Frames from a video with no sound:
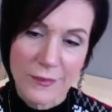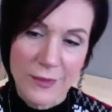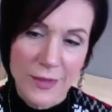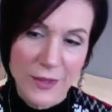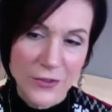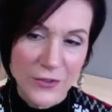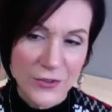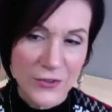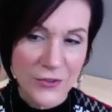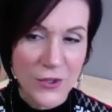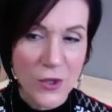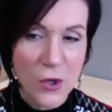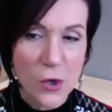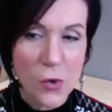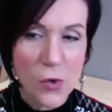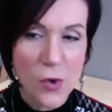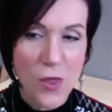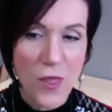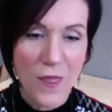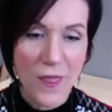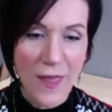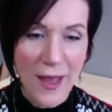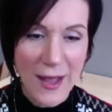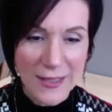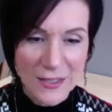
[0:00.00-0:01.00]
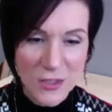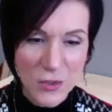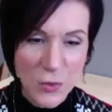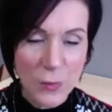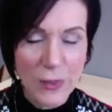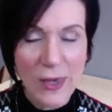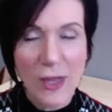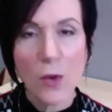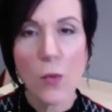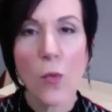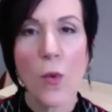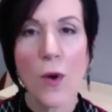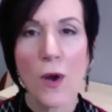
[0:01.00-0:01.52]
so that's what
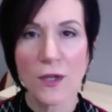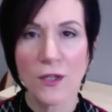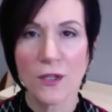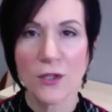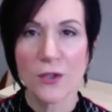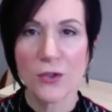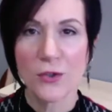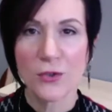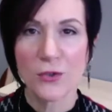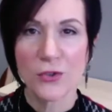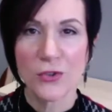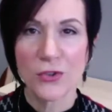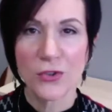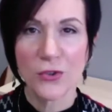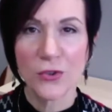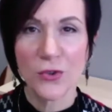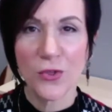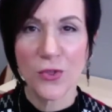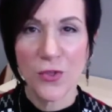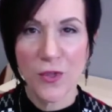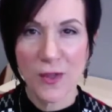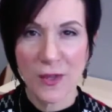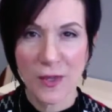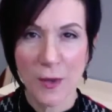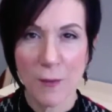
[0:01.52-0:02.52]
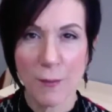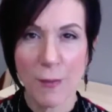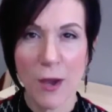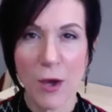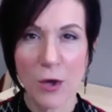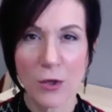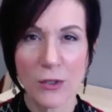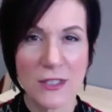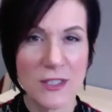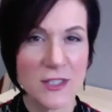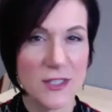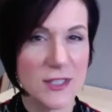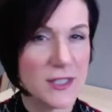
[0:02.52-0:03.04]
I want you to think
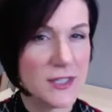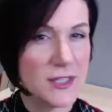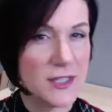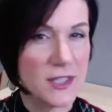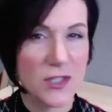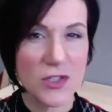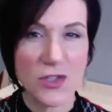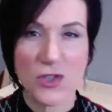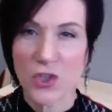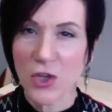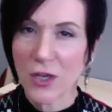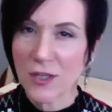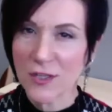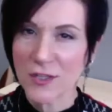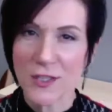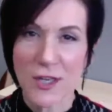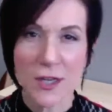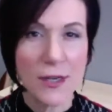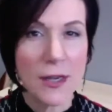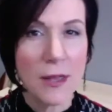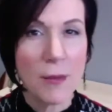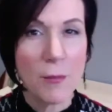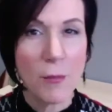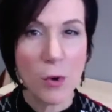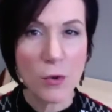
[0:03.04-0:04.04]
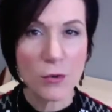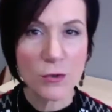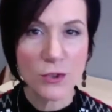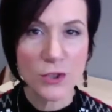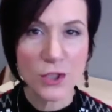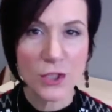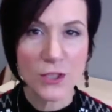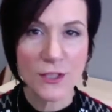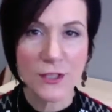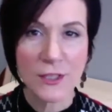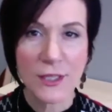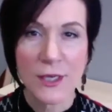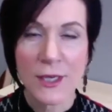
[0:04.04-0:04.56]
about is this is just an
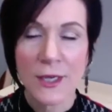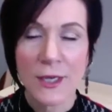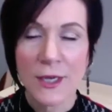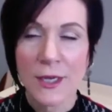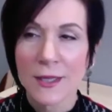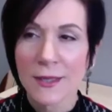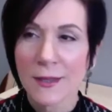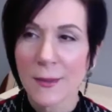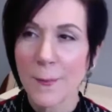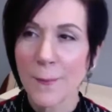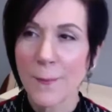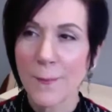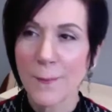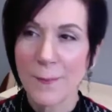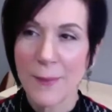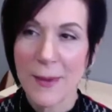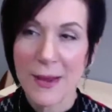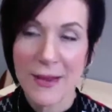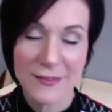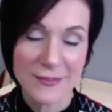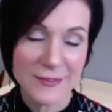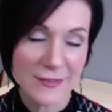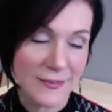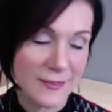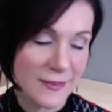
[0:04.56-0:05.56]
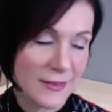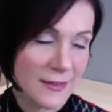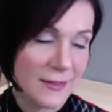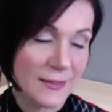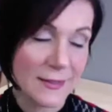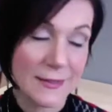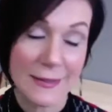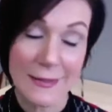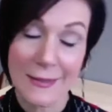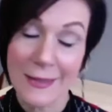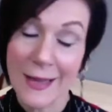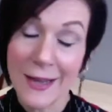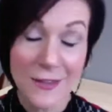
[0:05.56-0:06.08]
emotion. The best thing,
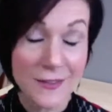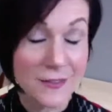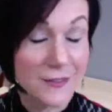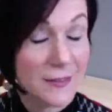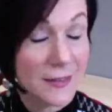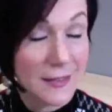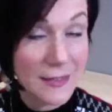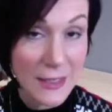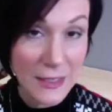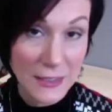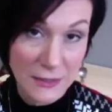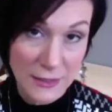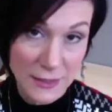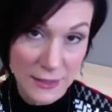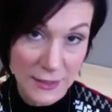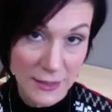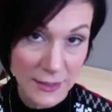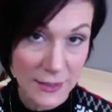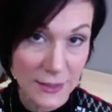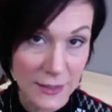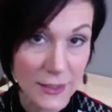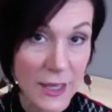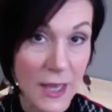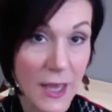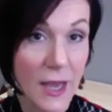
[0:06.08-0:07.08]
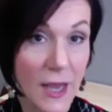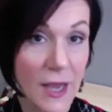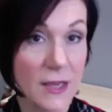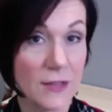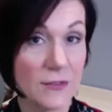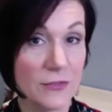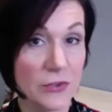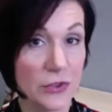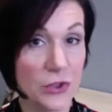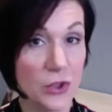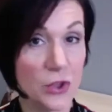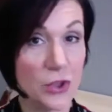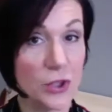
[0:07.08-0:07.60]
the next thing I did
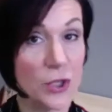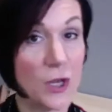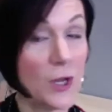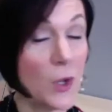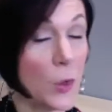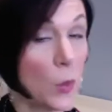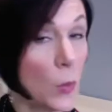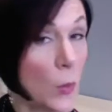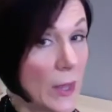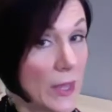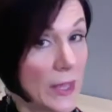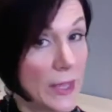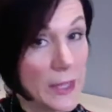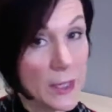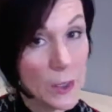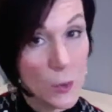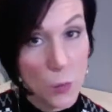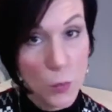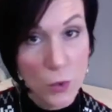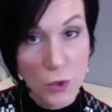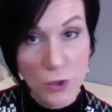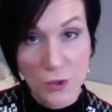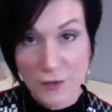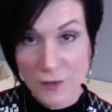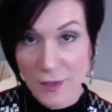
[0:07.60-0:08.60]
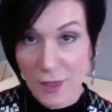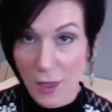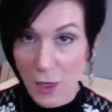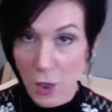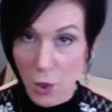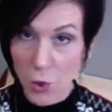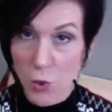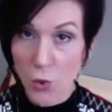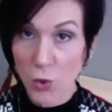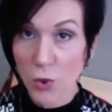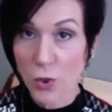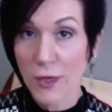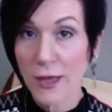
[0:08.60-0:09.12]
after I went and worked
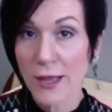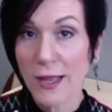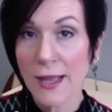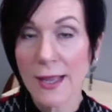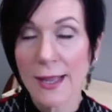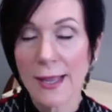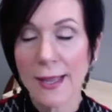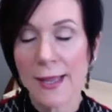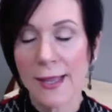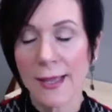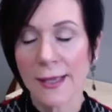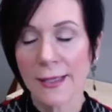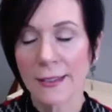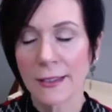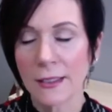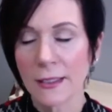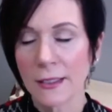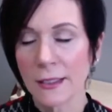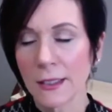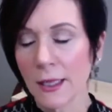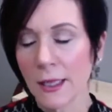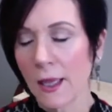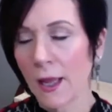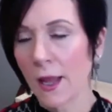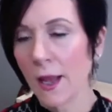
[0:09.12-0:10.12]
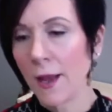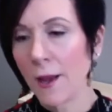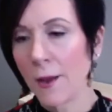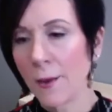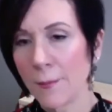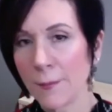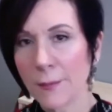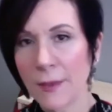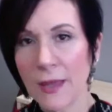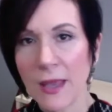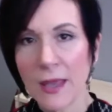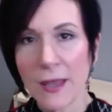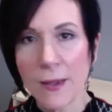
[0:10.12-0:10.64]
out and
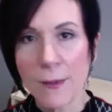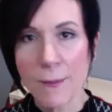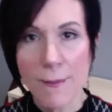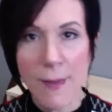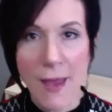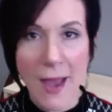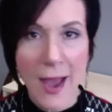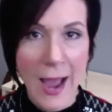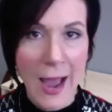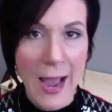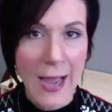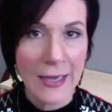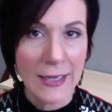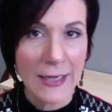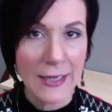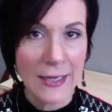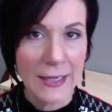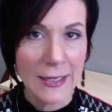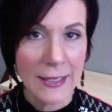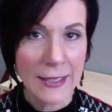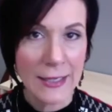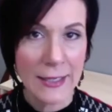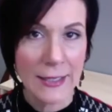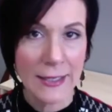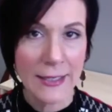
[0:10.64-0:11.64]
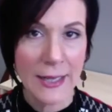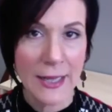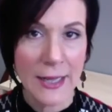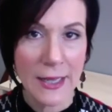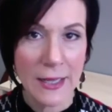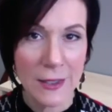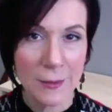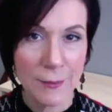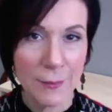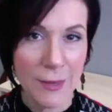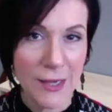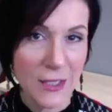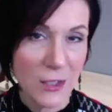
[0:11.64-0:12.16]
um, came back and
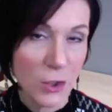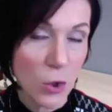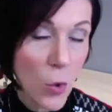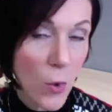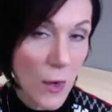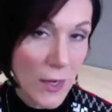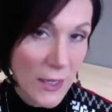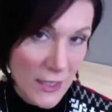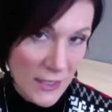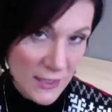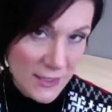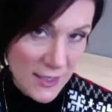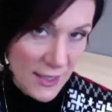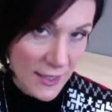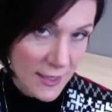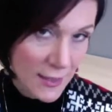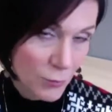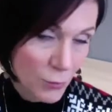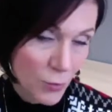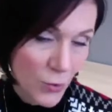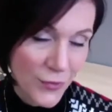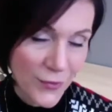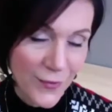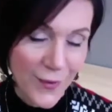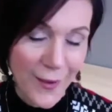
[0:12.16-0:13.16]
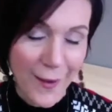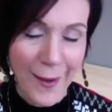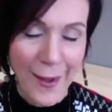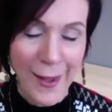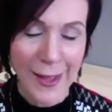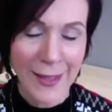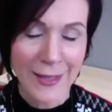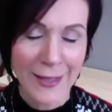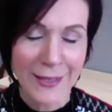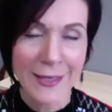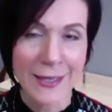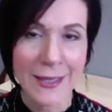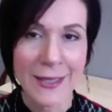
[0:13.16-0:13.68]
had my quiet time with
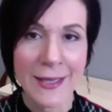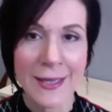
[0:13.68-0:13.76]
God,